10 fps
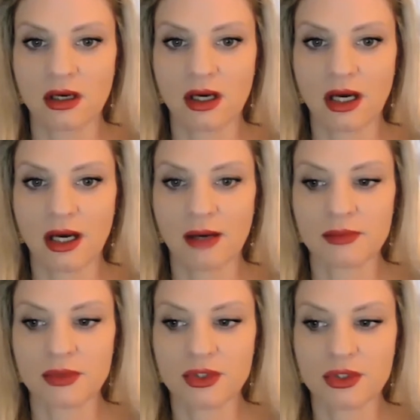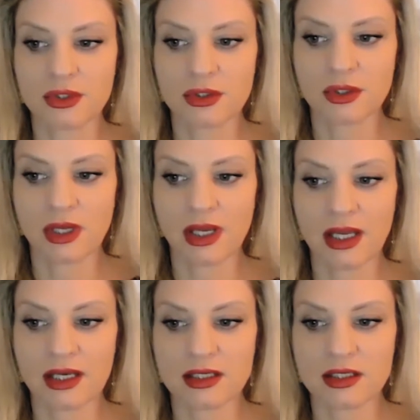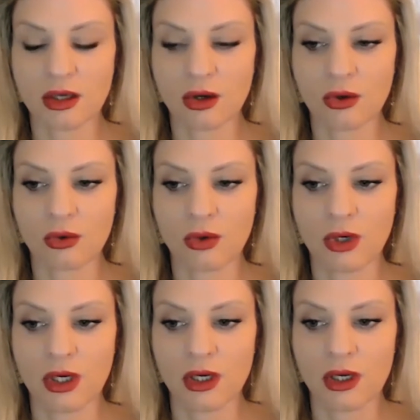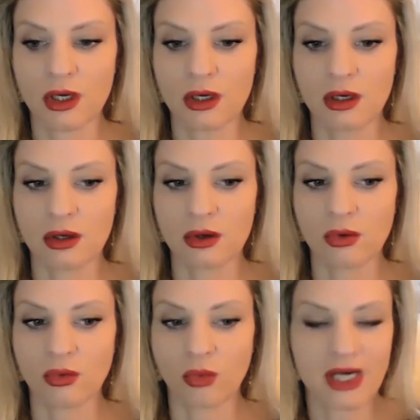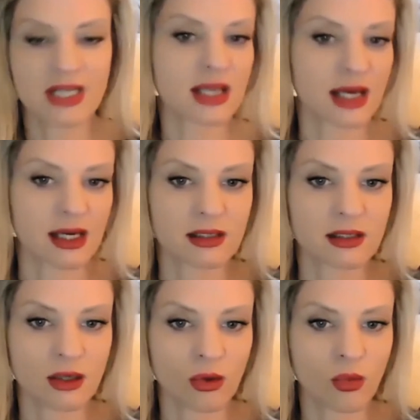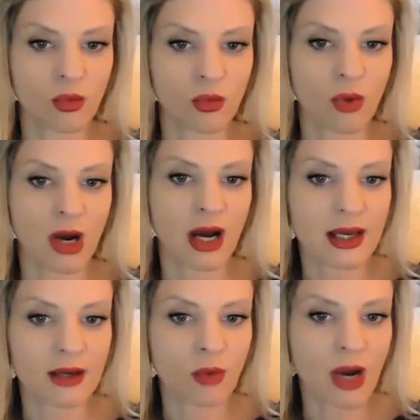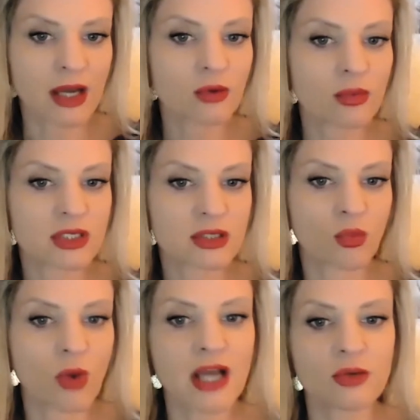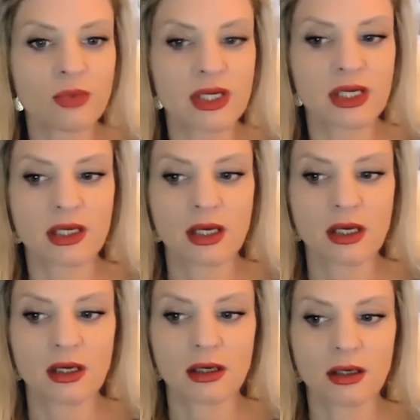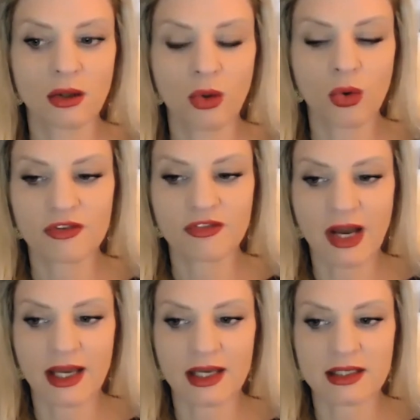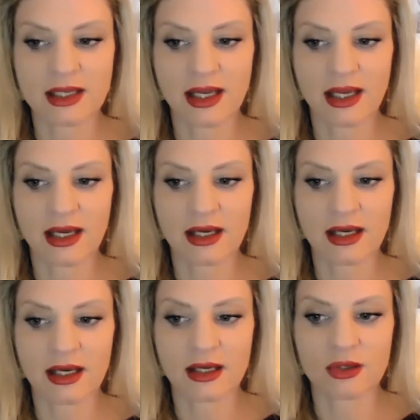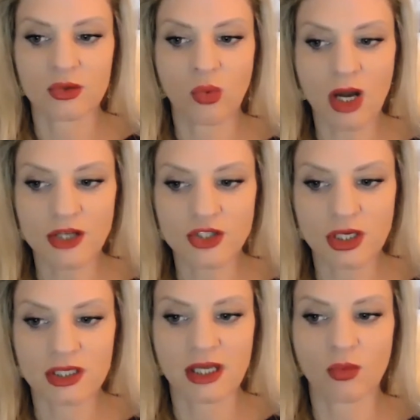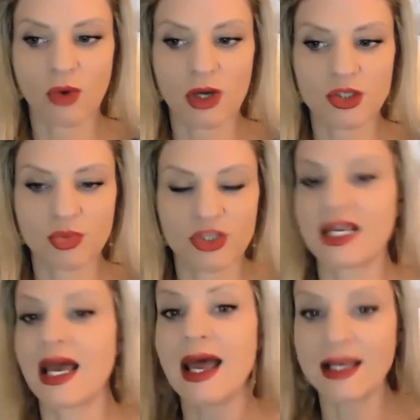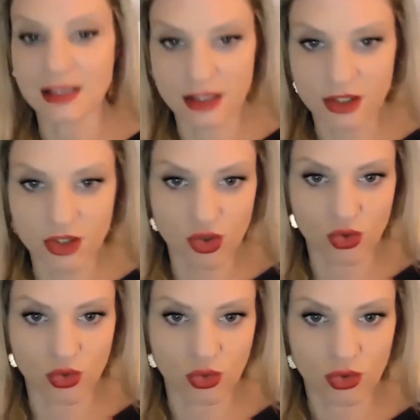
And so what is that? You know, why do we glorify it and watch it and want to pretend to